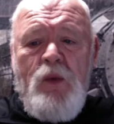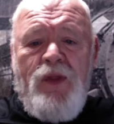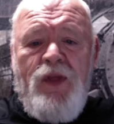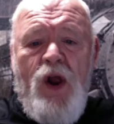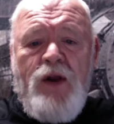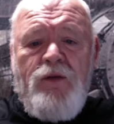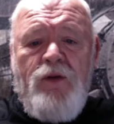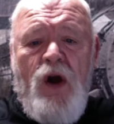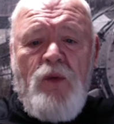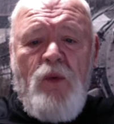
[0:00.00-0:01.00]
where the ark of
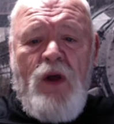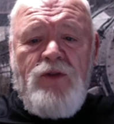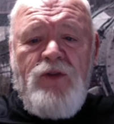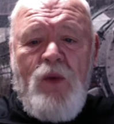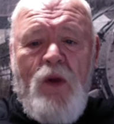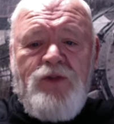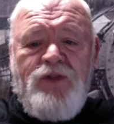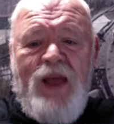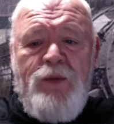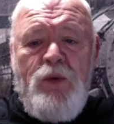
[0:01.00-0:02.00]
God was, and while
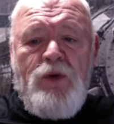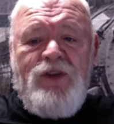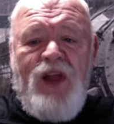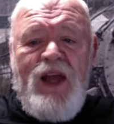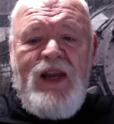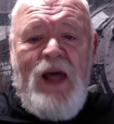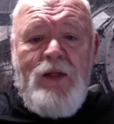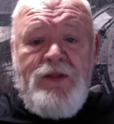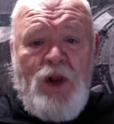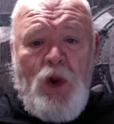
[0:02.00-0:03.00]
Samuel was lying
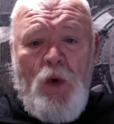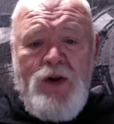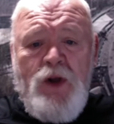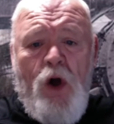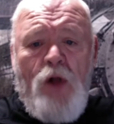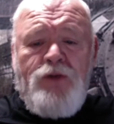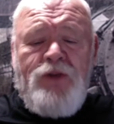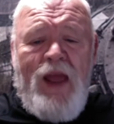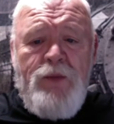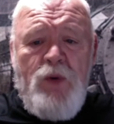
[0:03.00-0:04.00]
down, that the Lord called
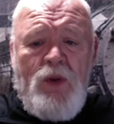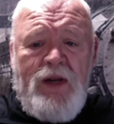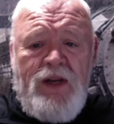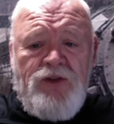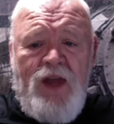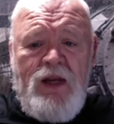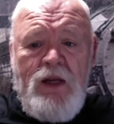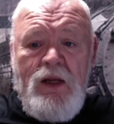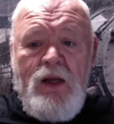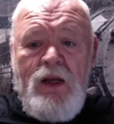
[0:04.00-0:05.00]
Samuel, and he said,
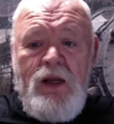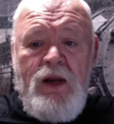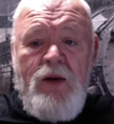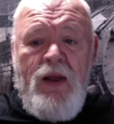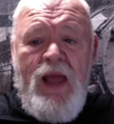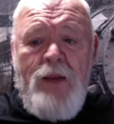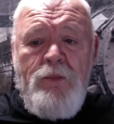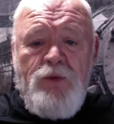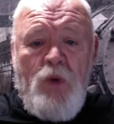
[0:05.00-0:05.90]
here I am.